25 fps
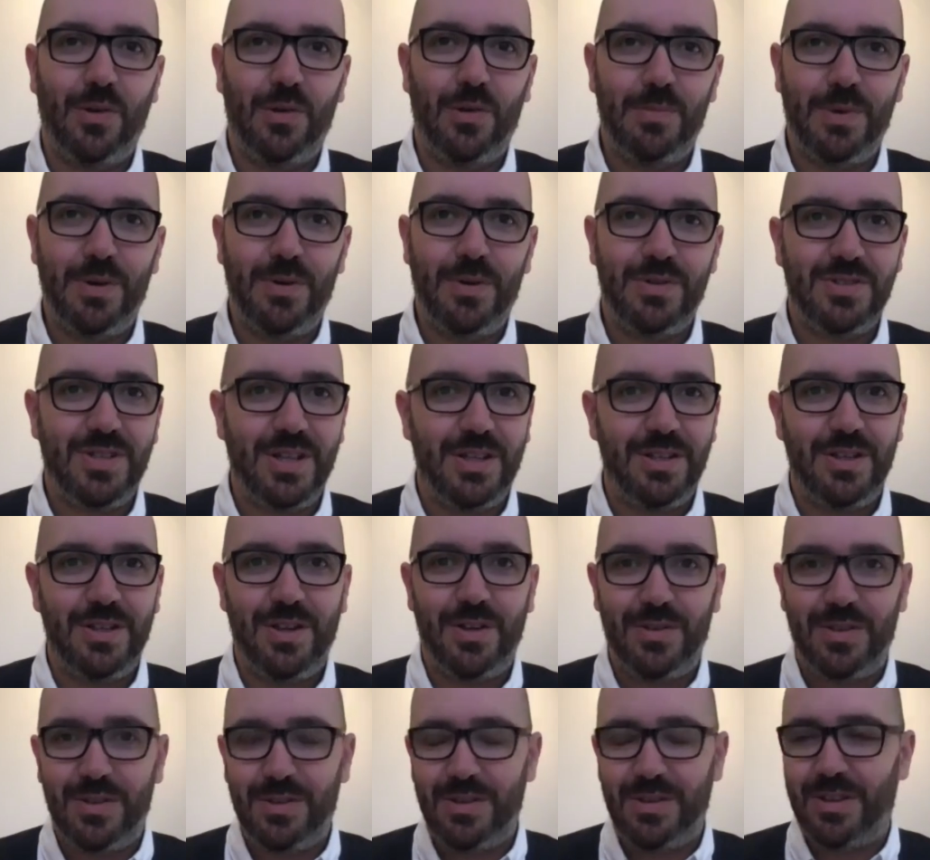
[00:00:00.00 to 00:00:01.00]
almost. And,
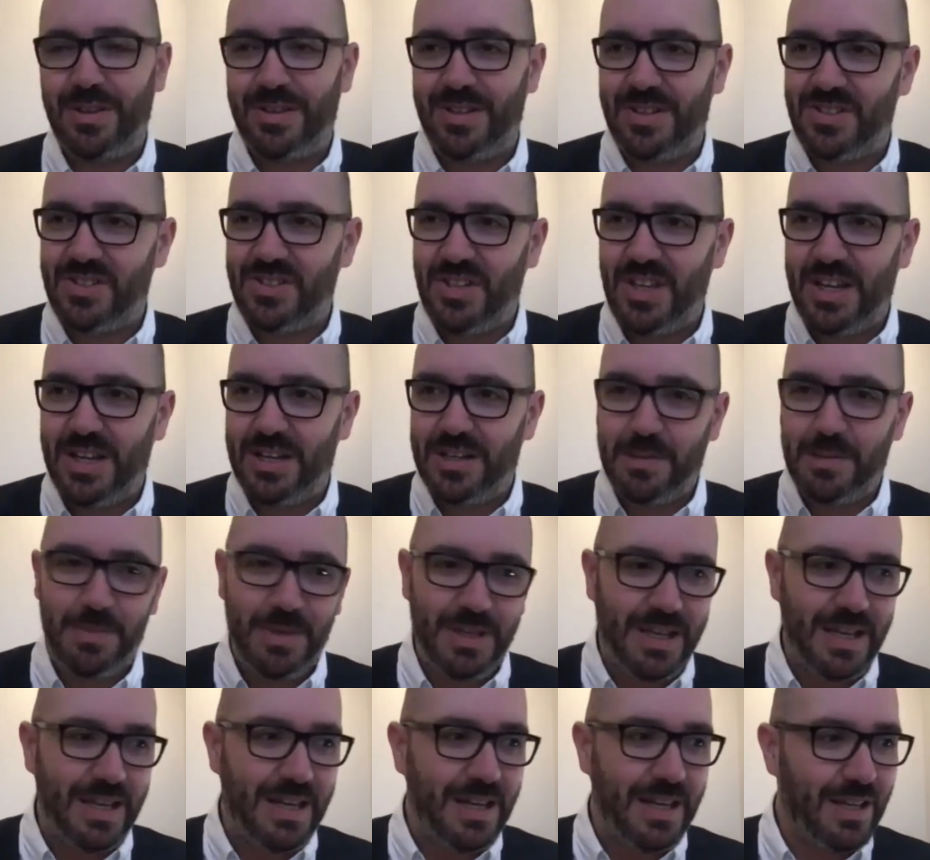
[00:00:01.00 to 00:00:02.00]
the scene at the
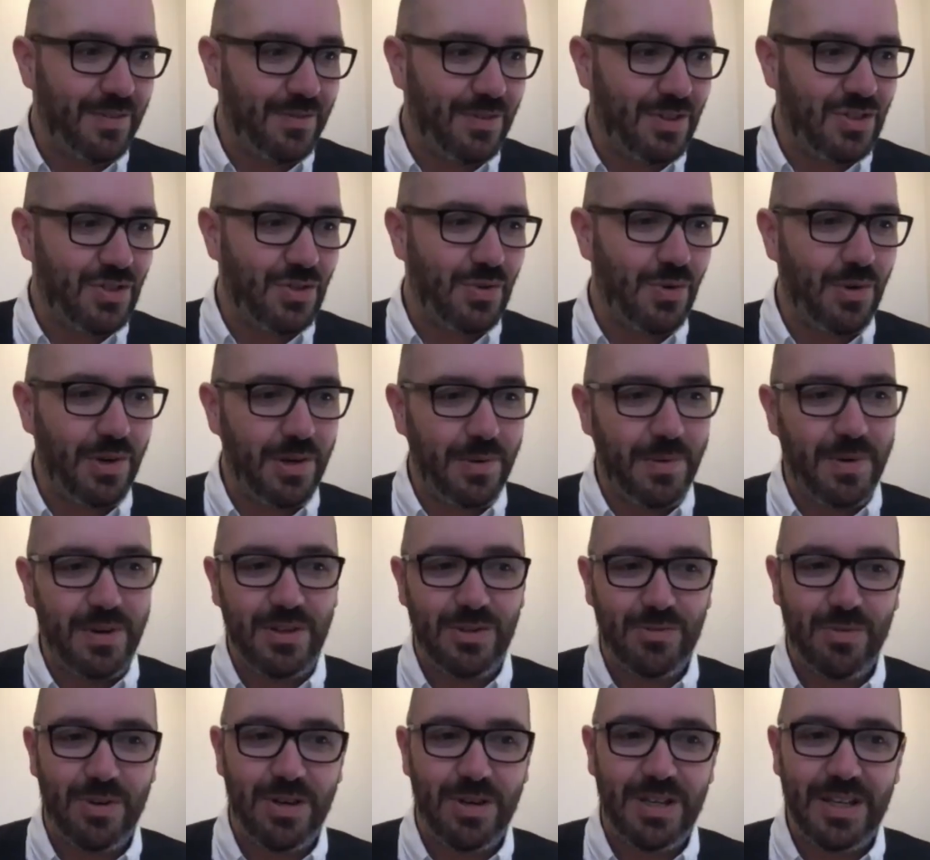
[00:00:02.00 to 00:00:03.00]
beginning of the story where
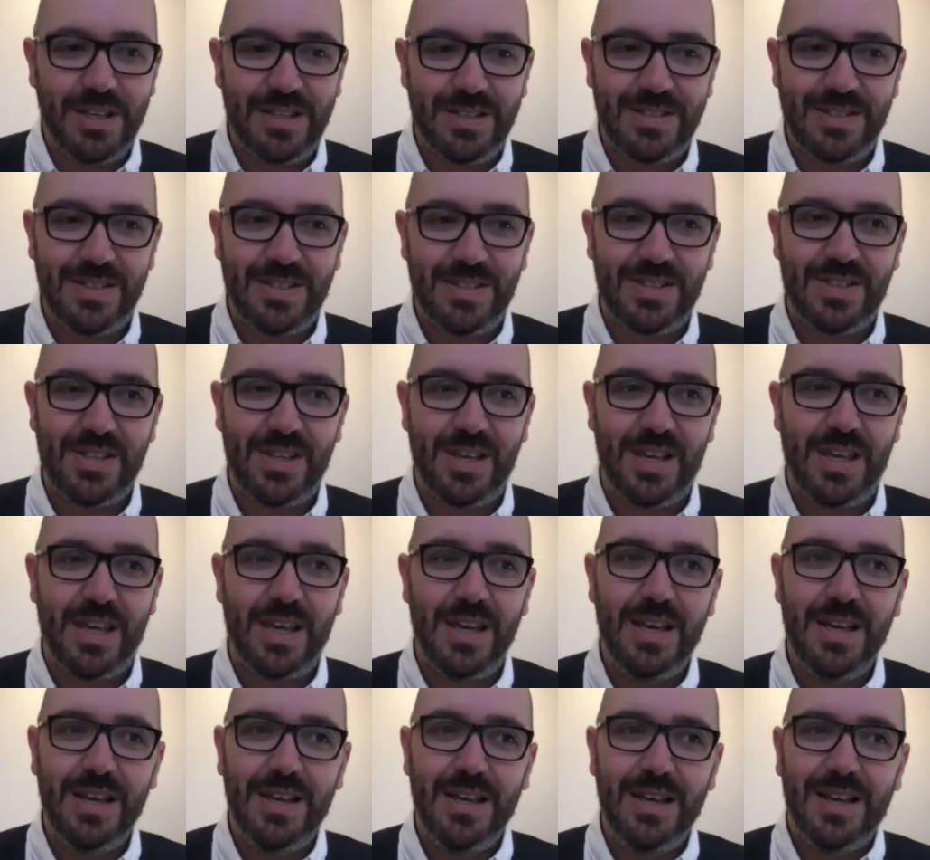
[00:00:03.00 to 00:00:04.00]
he's running into the sea.
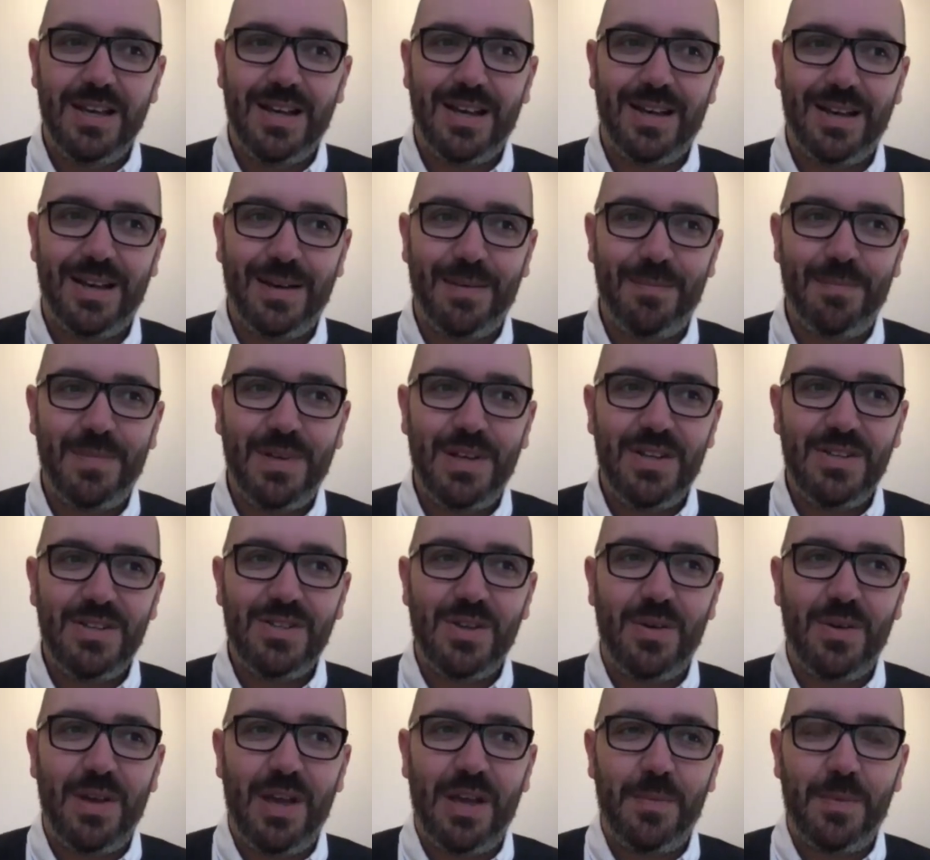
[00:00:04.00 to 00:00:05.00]

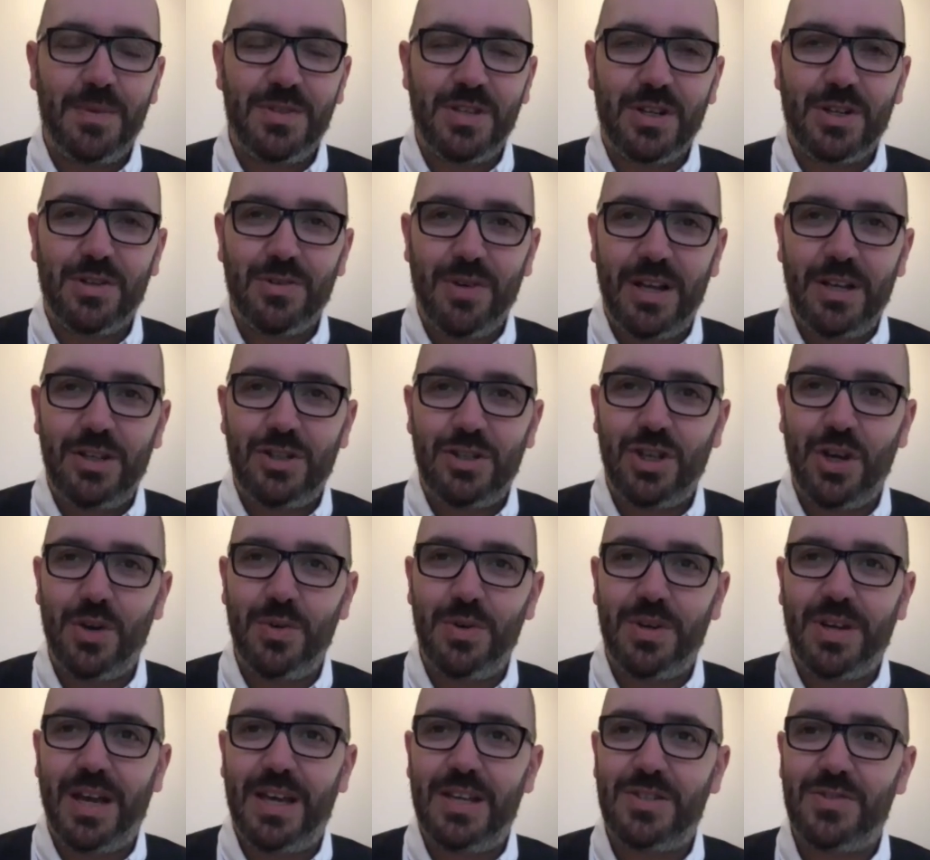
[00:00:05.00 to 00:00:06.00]
So it was a great
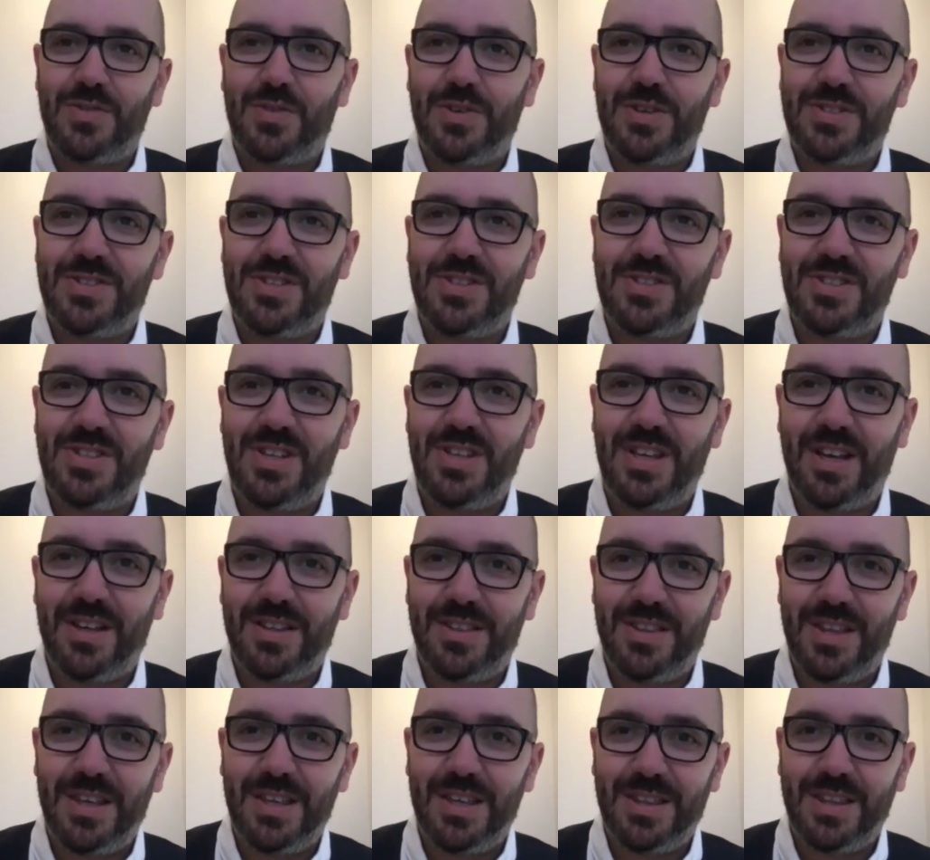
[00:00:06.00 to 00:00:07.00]
showcase for us to see, I
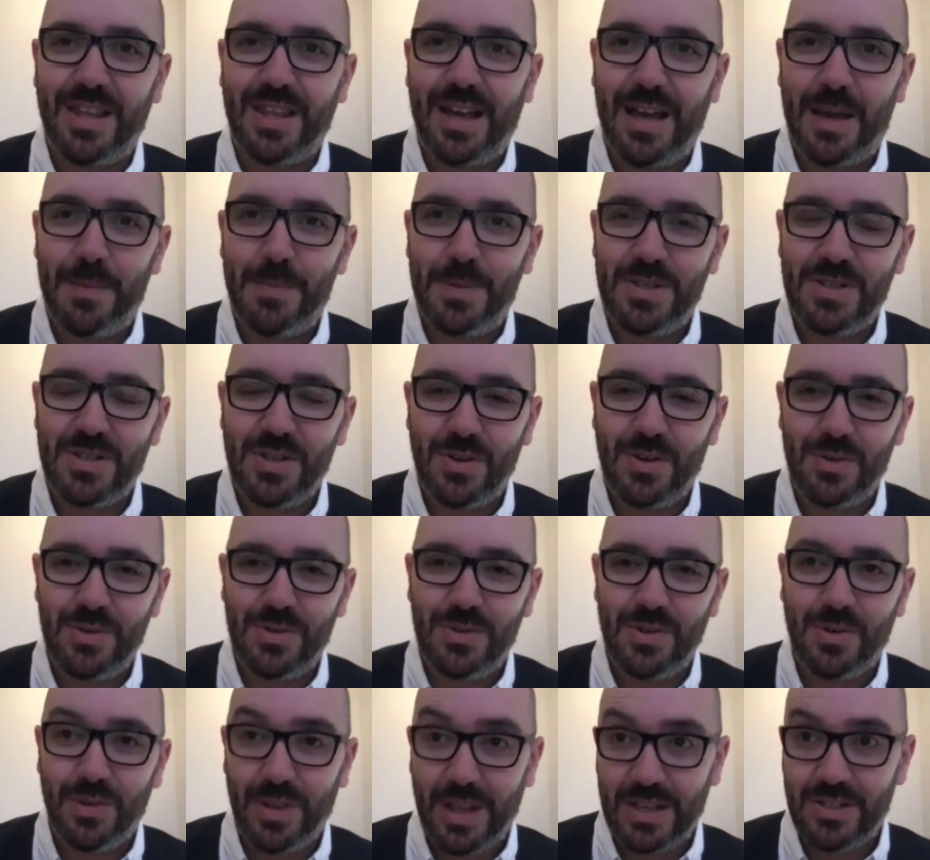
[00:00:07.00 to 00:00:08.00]
think, that
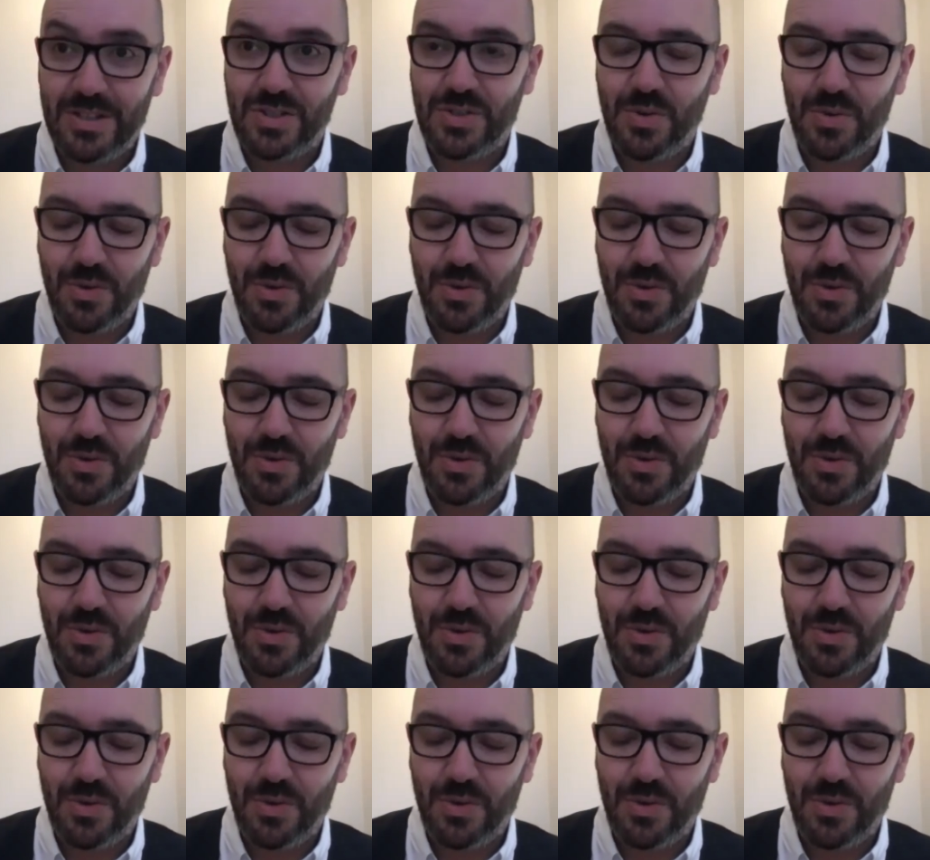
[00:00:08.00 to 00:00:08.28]
episode or that story